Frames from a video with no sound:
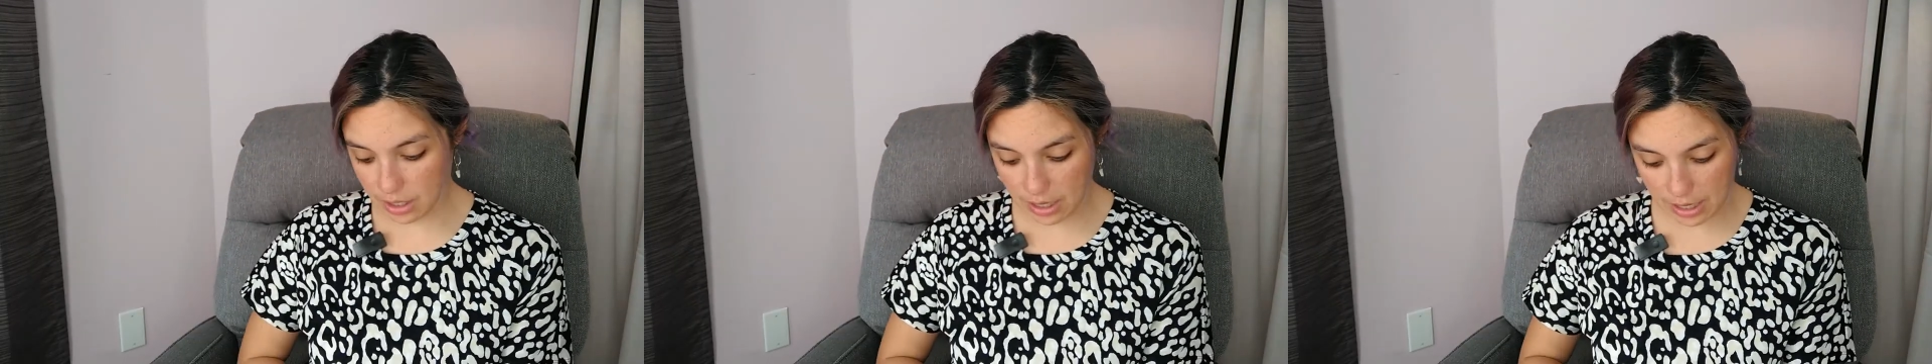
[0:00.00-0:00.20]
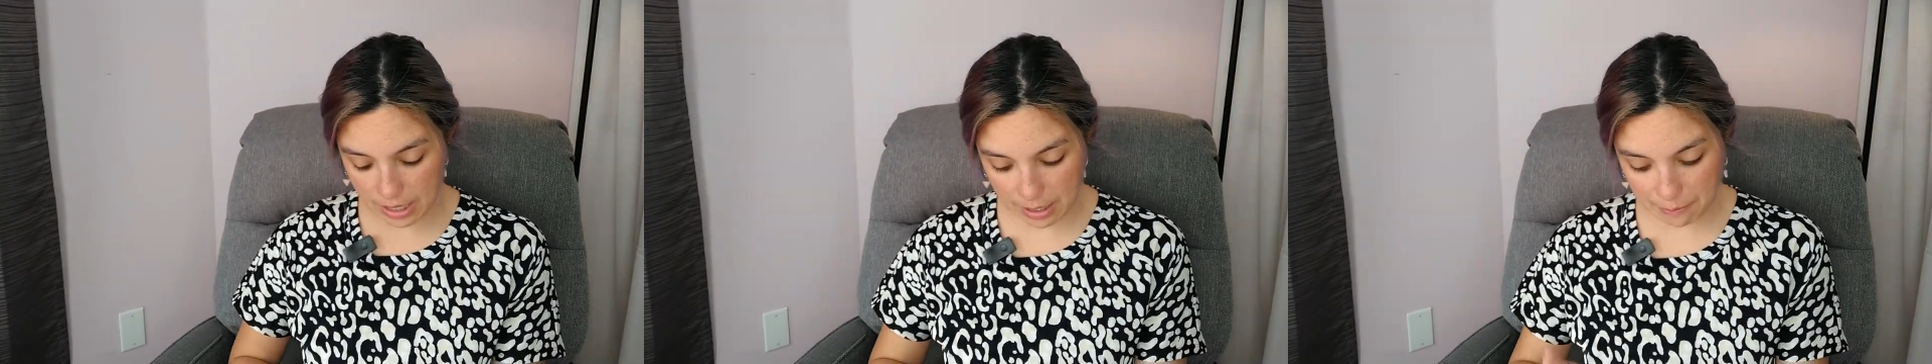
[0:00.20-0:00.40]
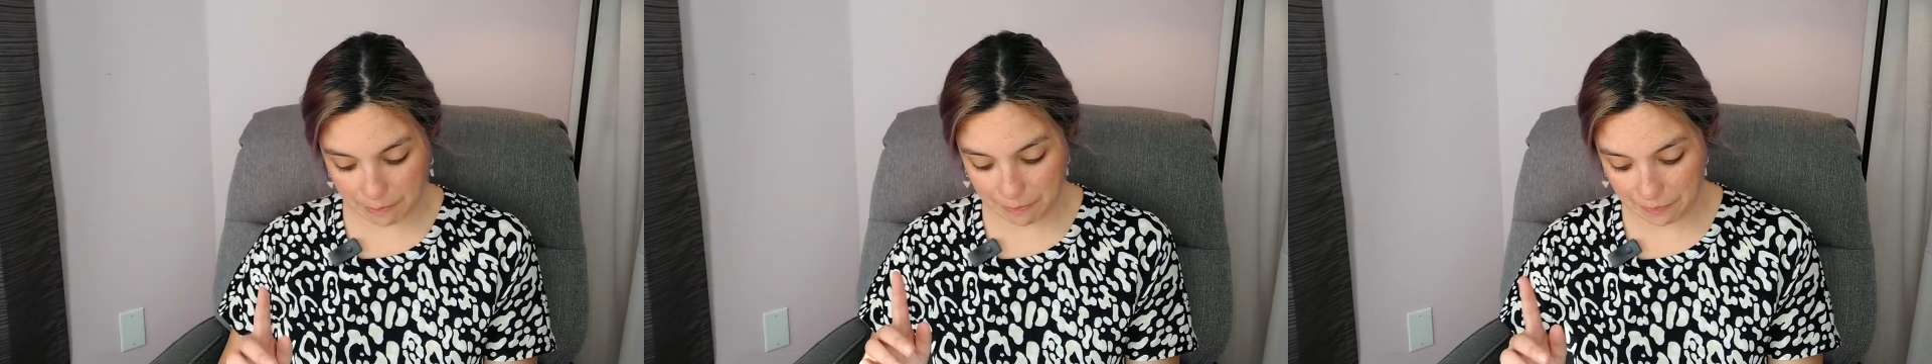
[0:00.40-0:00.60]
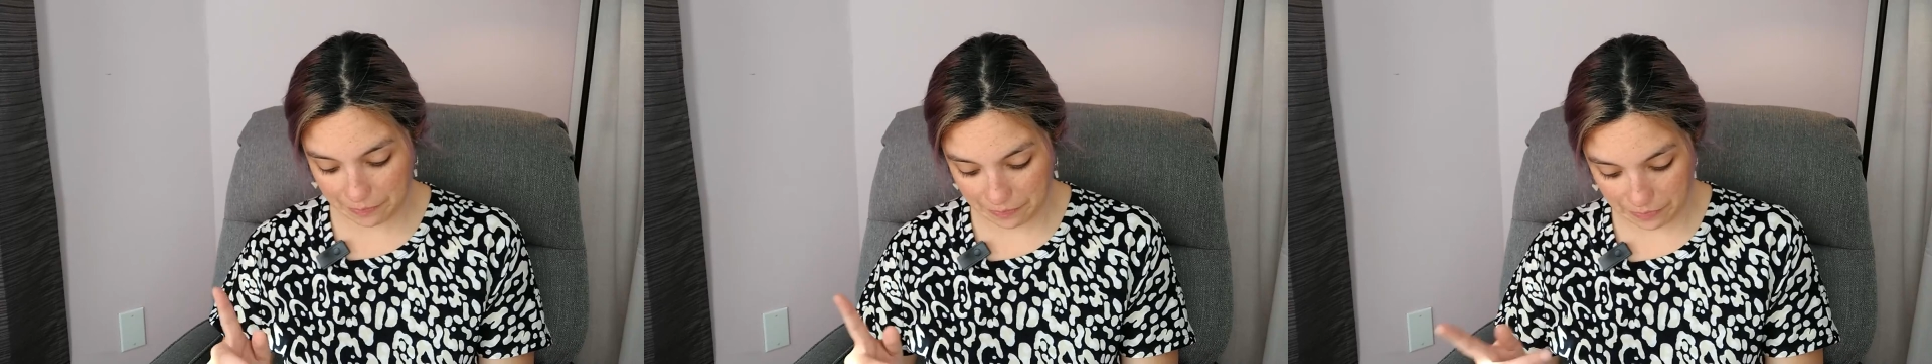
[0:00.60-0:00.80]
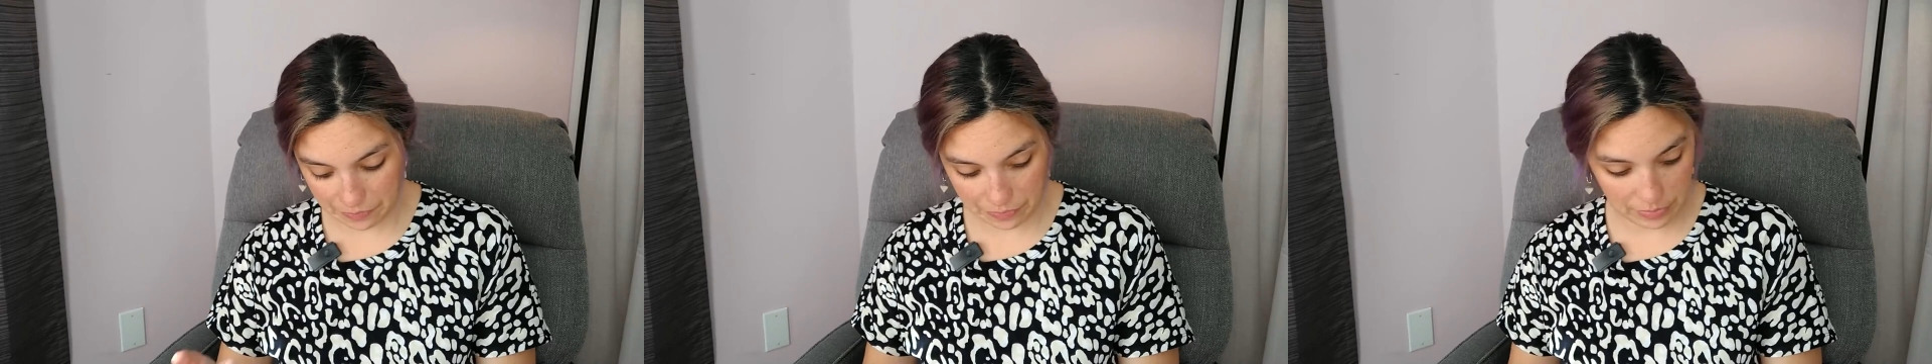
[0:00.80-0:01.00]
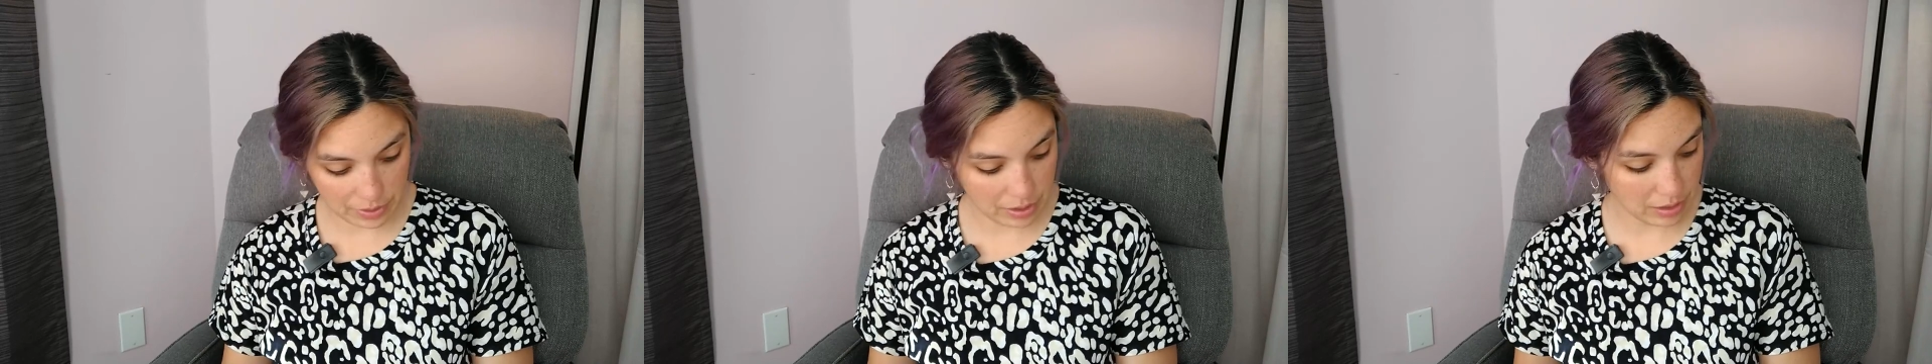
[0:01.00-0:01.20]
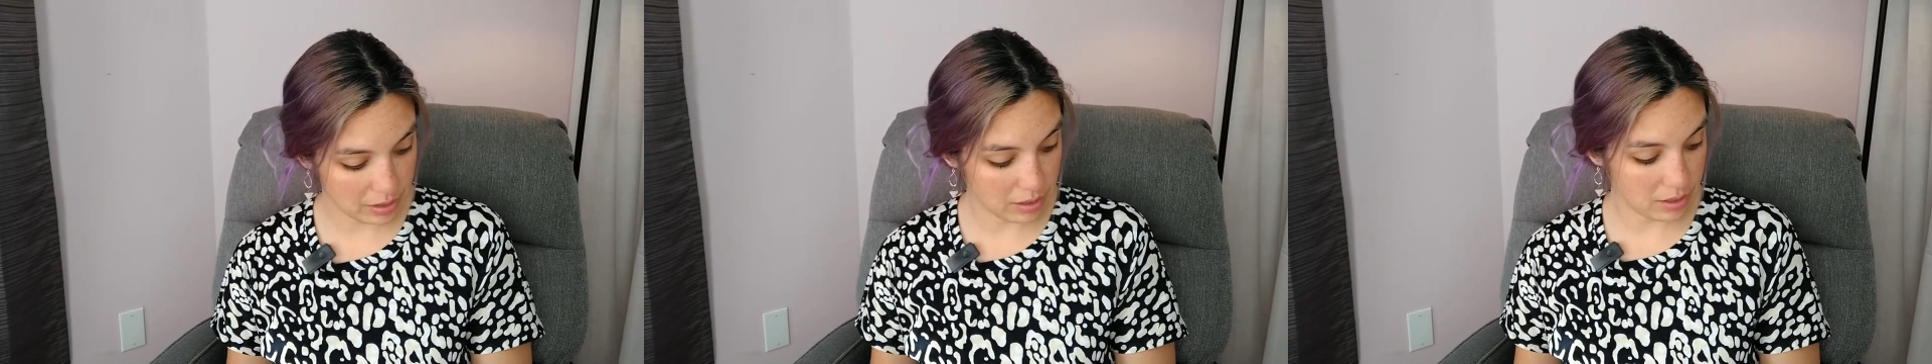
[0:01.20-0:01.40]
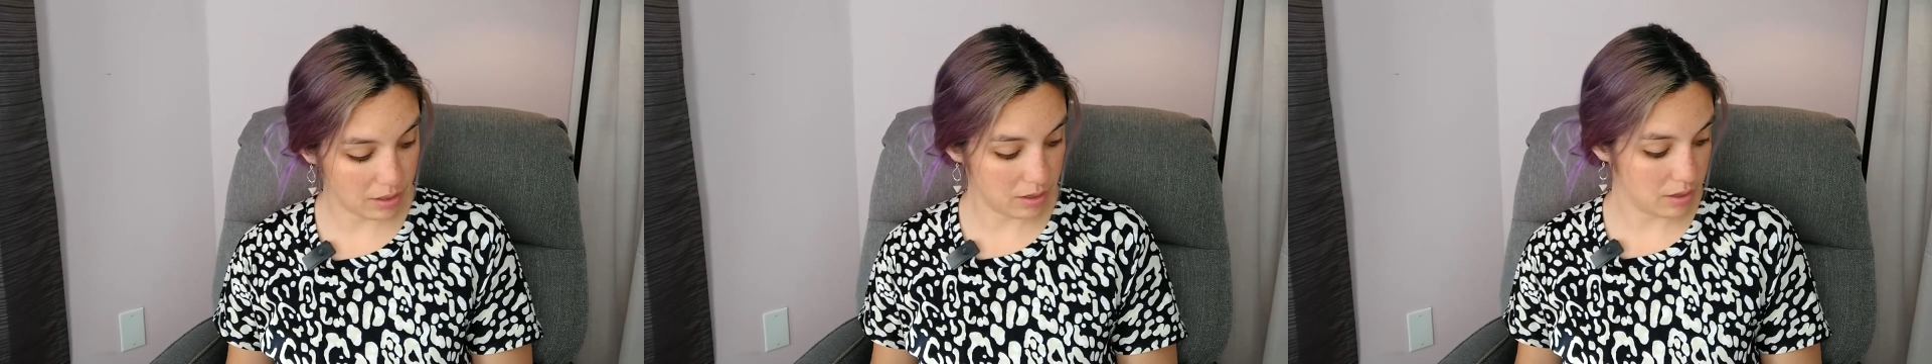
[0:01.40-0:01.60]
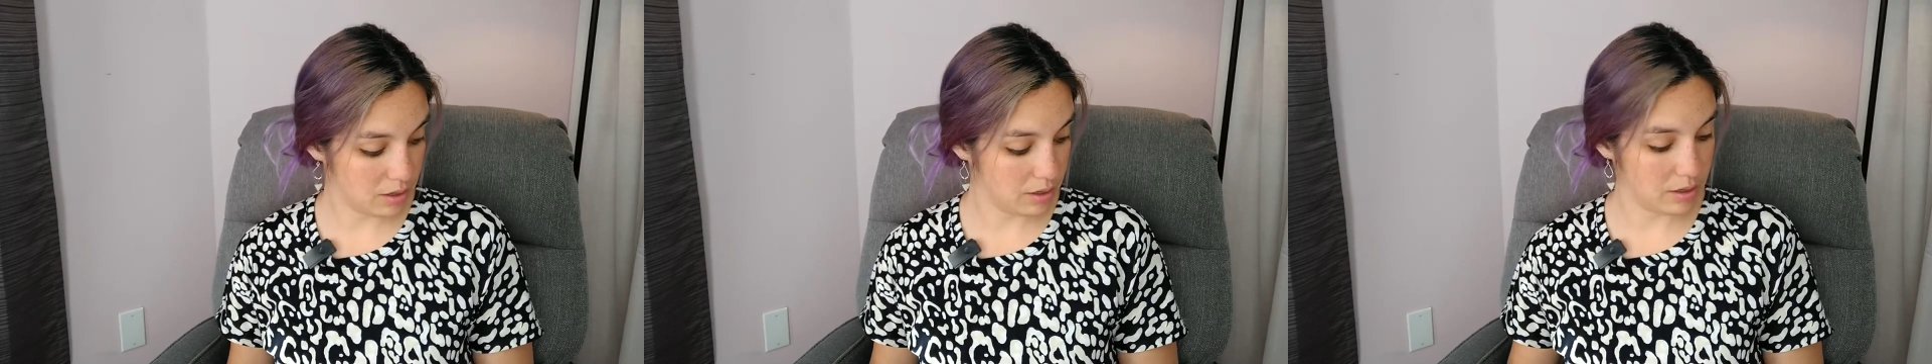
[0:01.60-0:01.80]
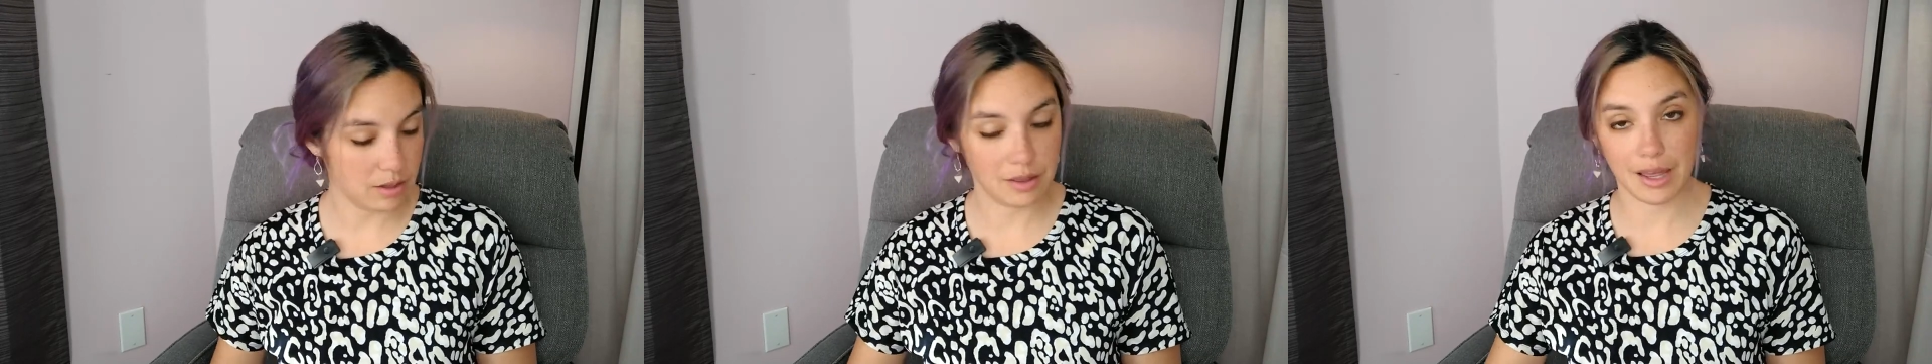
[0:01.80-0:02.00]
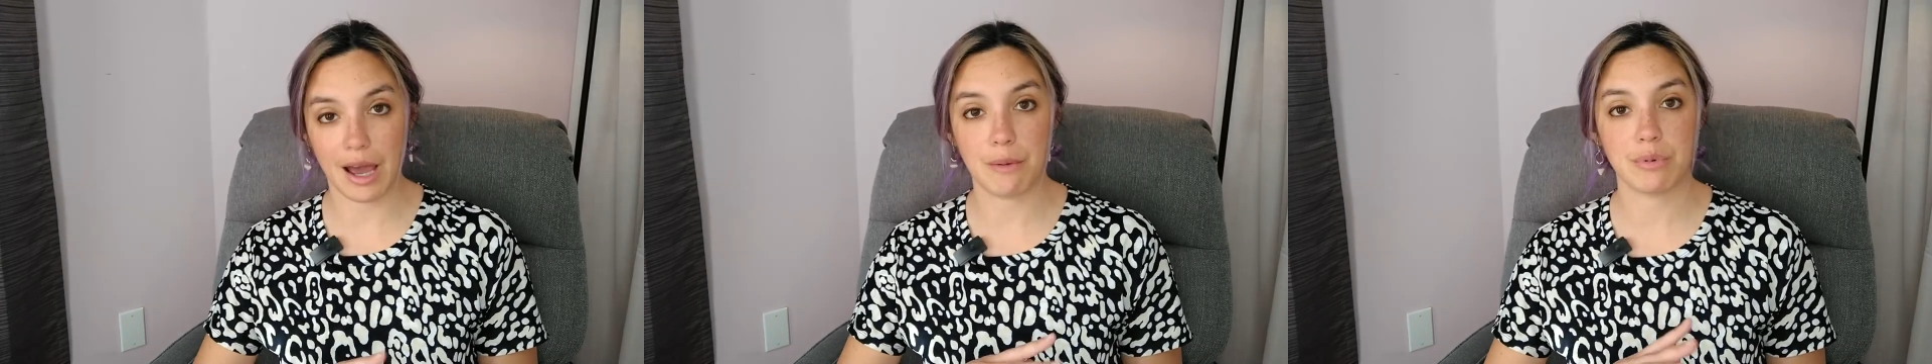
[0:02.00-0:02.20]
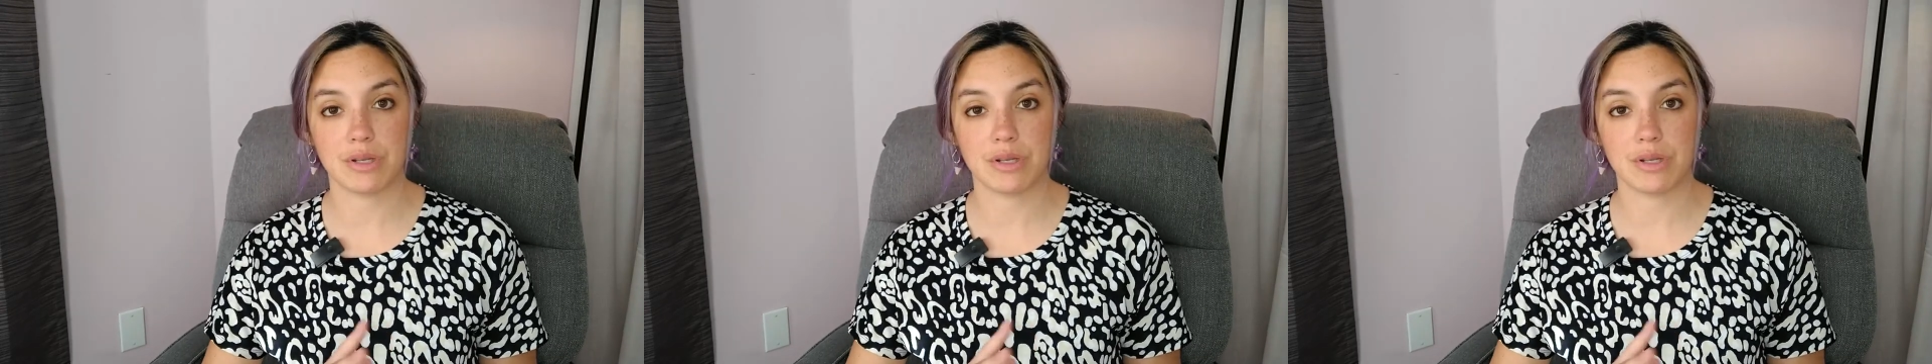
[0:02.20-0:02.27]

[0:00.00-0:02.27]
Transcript: that